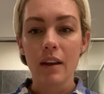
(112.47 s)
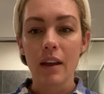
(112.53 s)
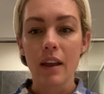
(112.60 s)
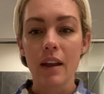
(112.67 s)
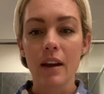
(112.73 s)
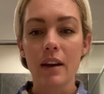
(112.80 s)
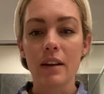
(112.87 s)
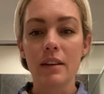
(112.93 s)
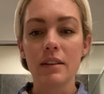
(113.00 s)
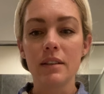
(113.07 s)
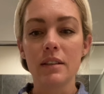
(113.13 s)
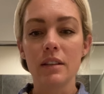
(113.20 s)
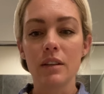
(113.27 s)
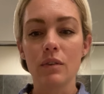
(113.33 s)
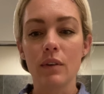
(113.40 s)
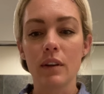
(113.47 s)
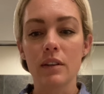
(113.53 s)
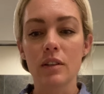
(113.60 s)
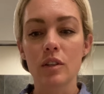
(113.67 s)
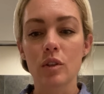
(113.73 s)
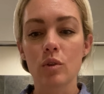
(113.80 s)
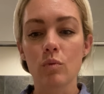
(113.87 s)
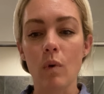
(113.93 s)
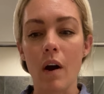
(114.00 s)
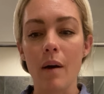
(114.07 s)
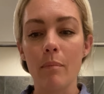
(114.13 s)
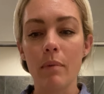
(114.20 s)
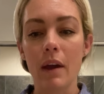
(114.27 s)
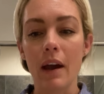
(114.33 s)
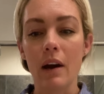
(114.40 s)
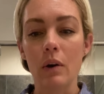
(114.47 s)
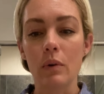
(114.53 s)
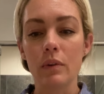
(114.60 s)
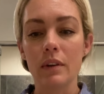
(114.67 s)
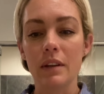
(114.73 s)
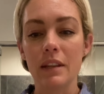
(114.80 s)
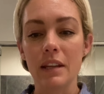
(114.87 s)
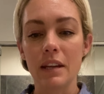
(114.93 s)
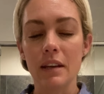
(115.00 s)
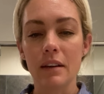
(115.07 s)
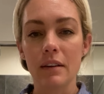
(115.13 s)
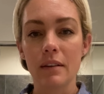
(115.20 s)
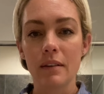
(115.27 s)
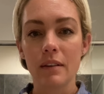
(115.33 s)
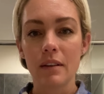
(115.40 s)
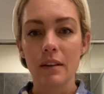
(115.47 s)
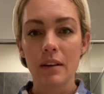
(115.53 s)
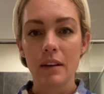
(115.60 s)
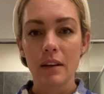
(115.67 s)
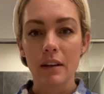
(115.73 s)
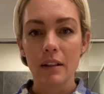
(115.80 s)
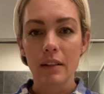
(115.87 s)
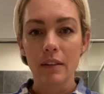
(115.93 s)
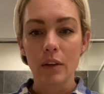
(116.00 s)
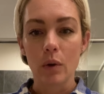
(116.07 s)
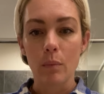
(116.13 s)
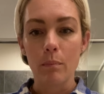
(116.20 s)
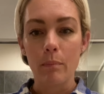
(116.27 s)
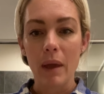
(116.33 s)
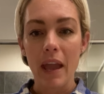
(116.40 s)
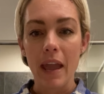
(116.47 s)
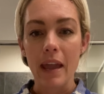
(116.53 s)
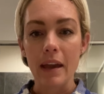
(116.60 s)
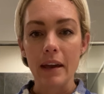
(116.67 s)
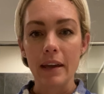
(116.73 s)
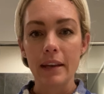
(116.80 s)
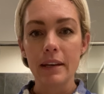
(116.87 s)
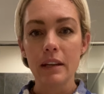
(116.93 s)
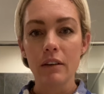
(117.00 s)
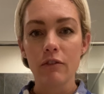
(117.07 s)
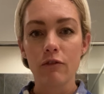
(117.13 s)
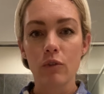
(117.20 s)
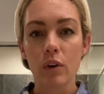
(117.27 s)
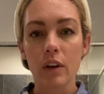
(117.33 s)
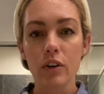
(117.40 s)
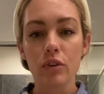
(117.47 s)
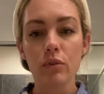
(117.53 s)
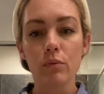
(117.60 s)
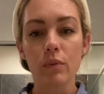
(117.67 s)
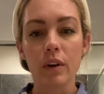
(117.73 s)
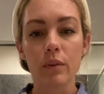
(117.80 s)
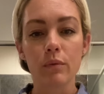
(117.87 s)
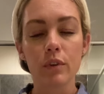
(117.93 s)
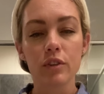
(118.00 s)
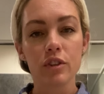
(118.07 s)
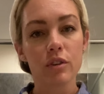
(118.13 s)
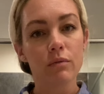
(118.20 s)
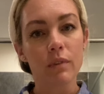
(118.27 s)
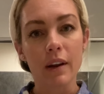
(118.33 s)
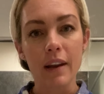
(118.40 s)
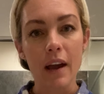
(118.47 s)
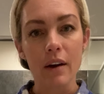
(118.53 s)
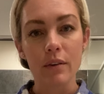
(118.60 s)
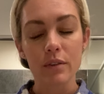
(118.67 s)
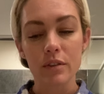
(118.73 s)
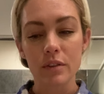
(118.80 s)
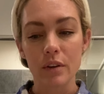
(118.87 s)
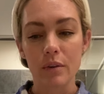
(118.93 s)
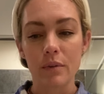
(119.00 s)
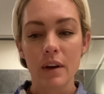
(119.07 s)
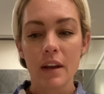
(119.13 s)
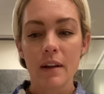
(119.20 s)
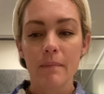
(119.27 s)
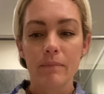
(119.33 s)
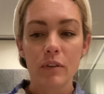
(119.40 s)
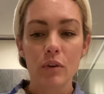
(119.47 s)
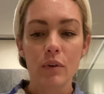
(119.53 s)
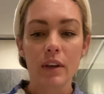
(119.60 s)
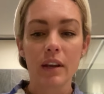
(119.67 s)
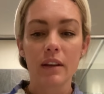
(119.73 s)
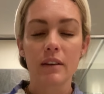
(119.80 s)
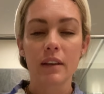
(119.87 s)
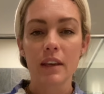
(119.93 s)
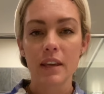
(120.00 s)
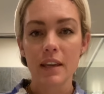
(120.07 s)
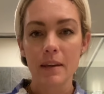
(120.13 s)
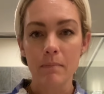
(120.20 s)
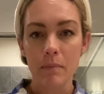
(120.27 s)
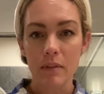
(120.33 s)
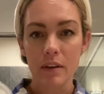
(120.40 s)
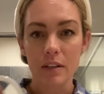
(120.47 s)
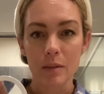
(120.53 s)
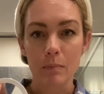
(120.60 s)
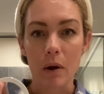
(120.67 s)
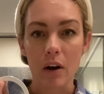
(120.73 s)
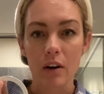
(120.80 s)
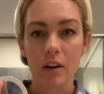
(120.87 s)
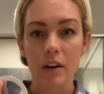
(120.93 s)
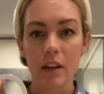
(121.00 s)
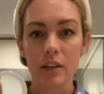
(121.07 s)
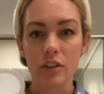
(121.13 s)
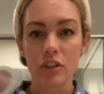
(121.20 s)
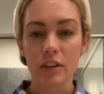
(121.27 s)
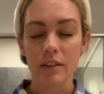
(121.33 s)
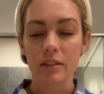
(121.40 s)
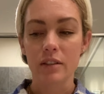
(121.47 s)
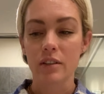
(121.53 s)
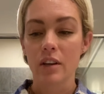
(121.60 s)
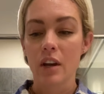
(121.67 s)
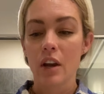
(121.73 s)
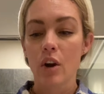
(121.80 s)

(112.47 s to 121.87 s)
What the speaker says: and you can swap out the little pan for a new one once you run out. So you can keep this part and just